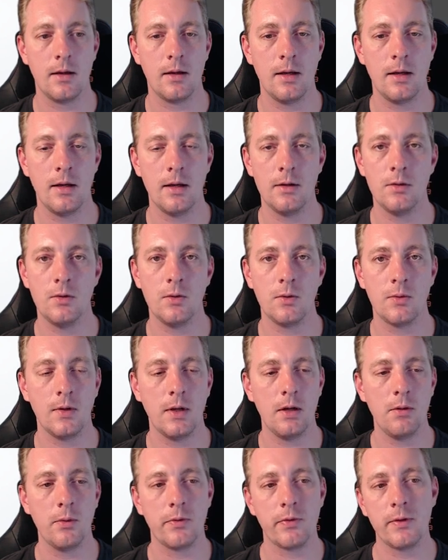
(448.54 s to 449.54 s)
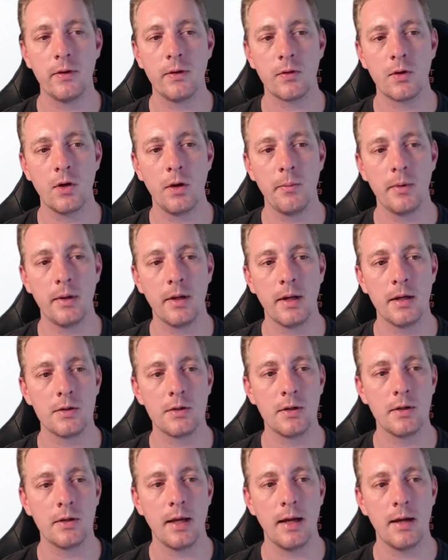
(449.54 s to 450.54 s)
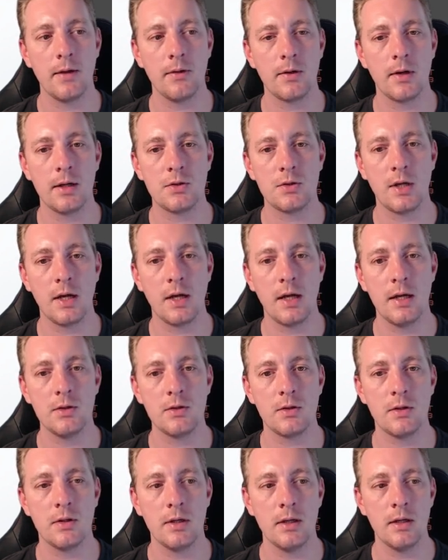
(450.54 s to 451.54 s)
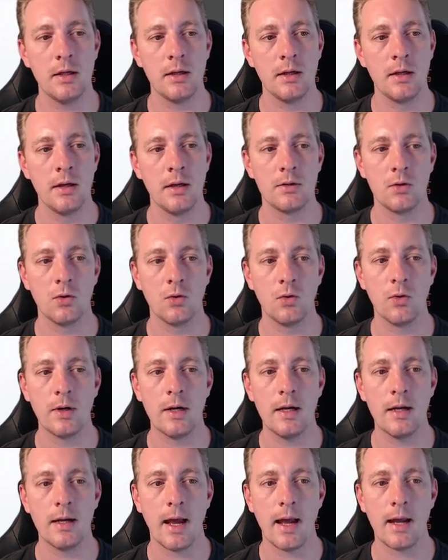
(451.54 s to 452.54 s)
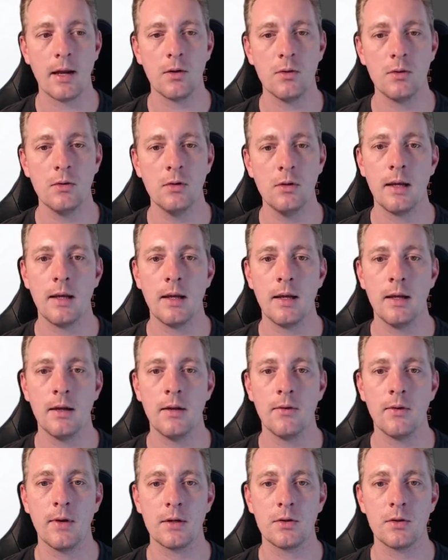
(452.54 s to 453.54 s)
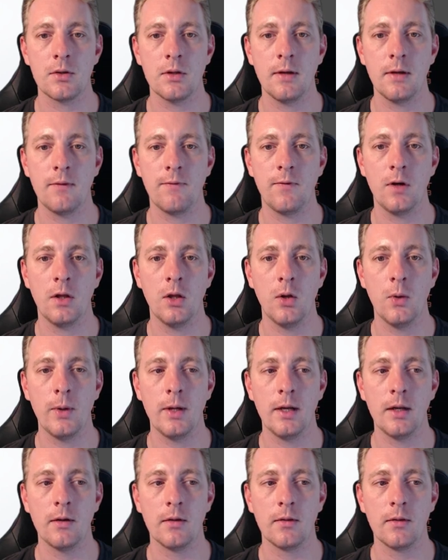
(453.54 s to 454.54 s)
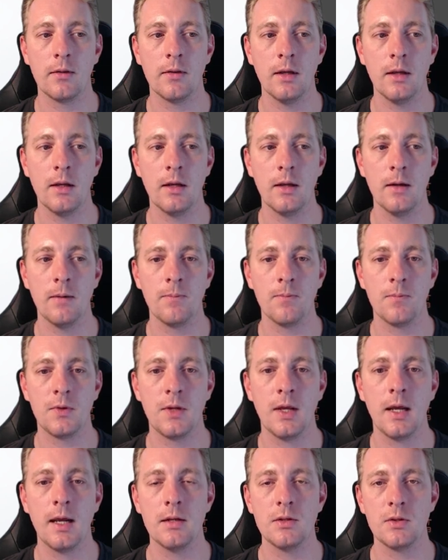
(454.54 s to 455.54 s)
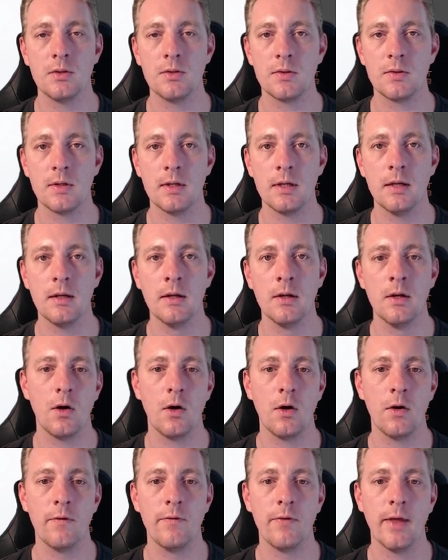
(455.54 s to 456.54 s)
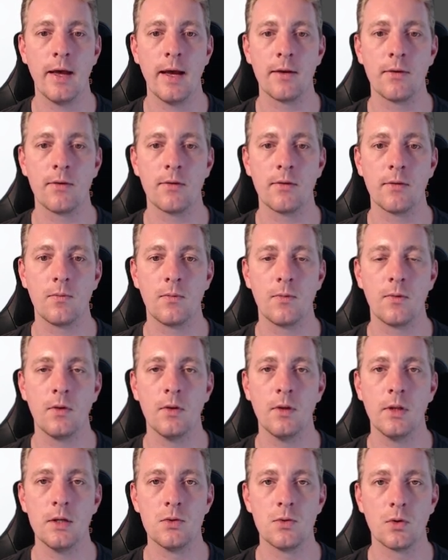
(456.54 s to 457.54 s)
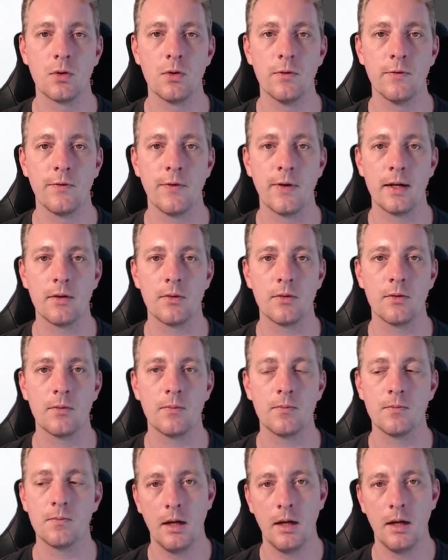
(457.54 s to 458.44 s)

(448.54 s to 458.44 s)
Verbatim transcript: and you'll see with this combination, as I change the degree angle, it is actually following the tangency of that cylindrical face.